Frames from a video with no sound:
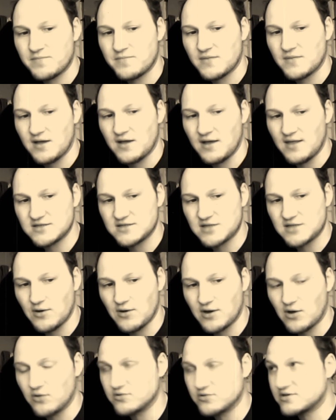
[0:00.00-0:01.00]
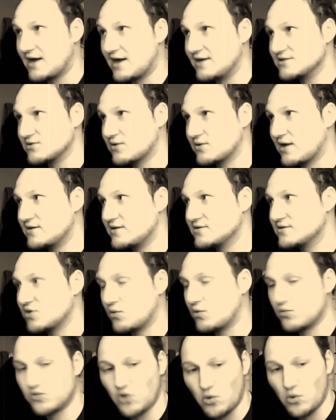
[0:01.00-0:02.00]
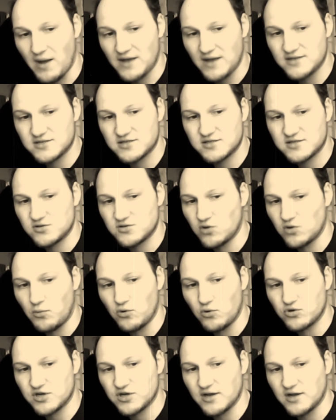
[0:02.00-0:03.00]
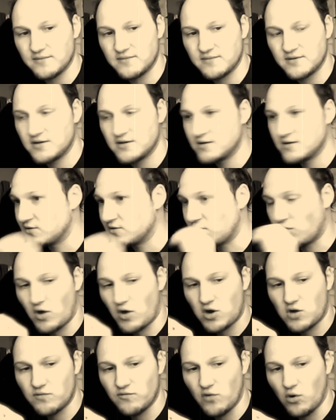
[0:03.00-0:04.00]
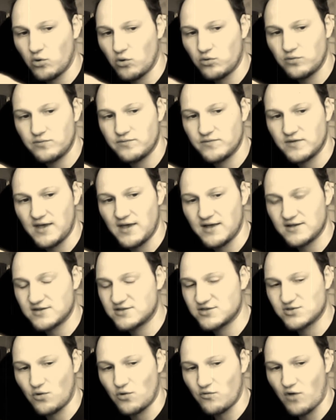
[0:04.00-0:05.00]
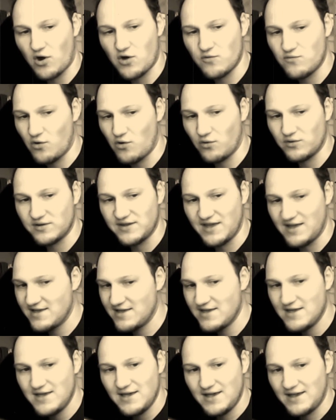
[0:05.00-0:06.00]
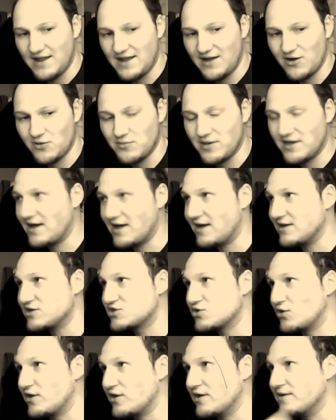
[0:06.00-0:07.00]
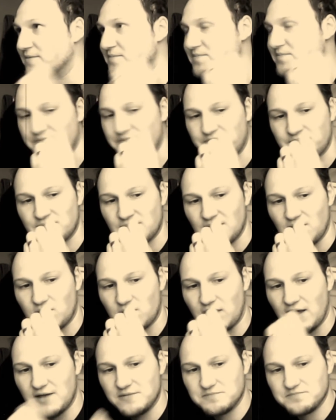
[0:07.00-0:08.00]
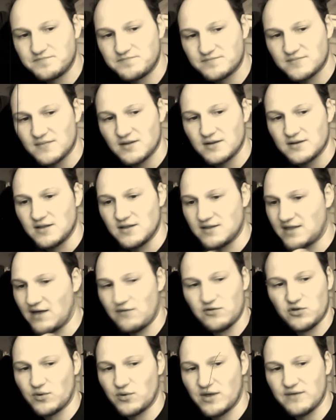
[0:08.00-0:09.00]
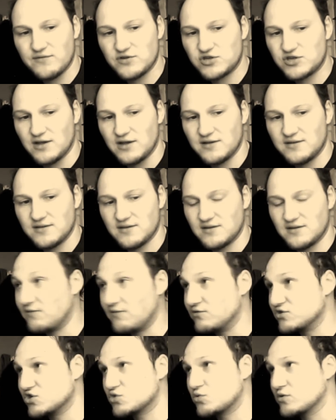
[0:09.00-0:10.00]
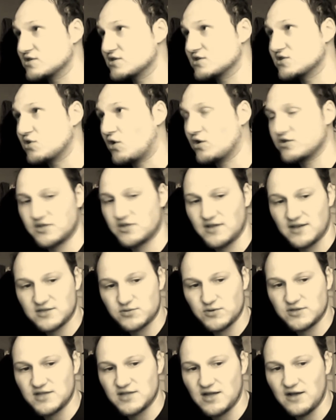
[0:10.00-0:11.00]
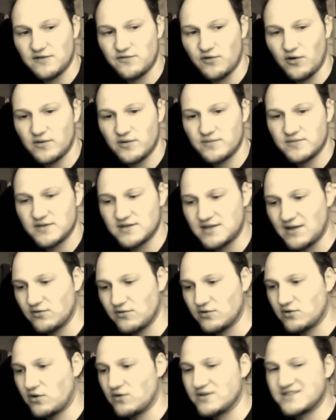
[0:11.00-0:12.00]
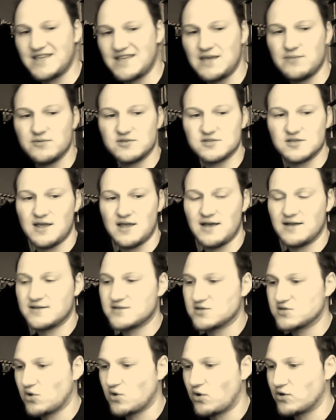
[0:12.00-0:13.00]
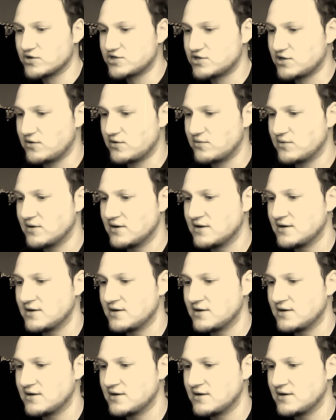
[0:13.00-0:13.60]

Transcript: Okay, that's how it goes, guys, okay? So no masks, no bullshit, no rock and roll. Yeah, there's no rock and roll in hell, mate, I assure you. Okay? The devil don't give a shit. The devil just wants to torture you. That's what he's there for. The devil and all his demons are there to torture you,